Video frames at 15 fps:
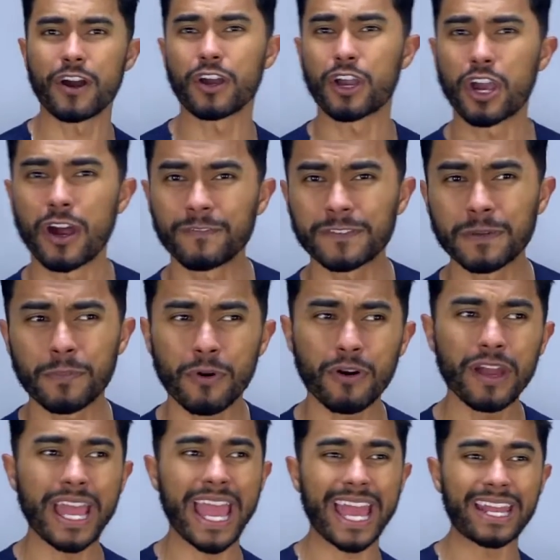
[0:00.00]

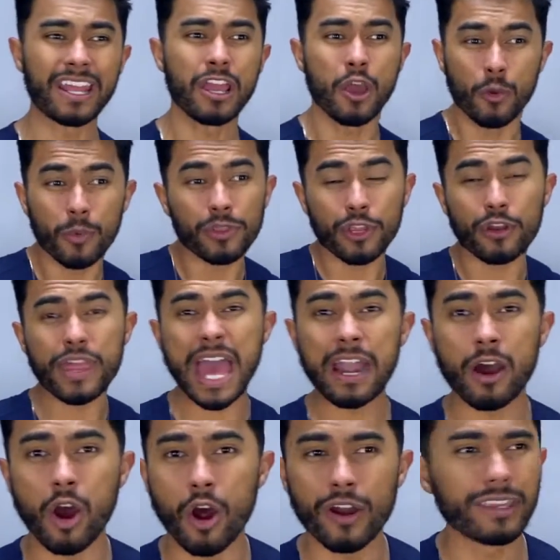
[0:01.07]
uncomfortable, and when they're
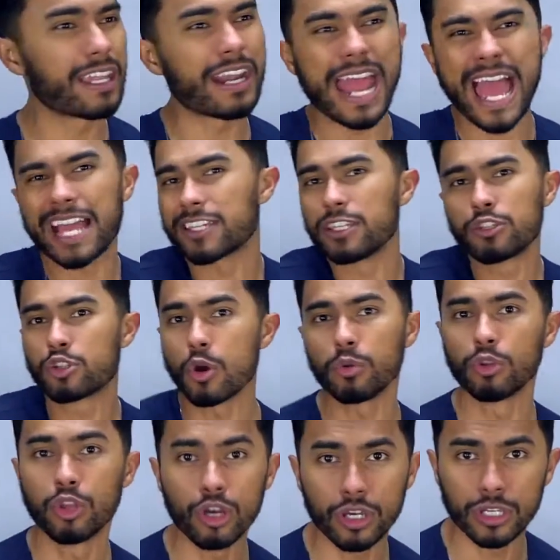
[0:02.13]
that hard, they actually
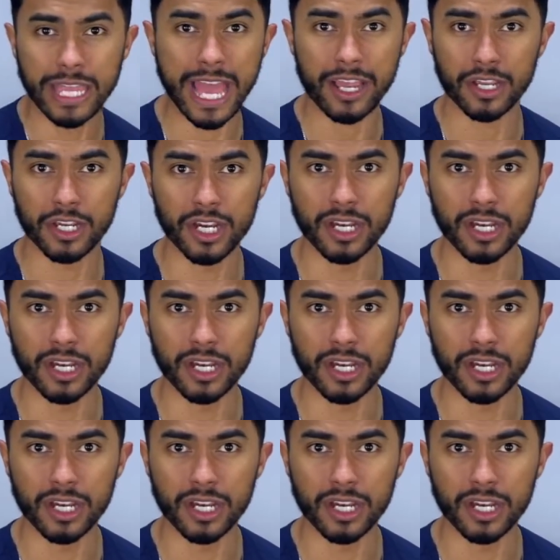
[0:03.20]
don't look that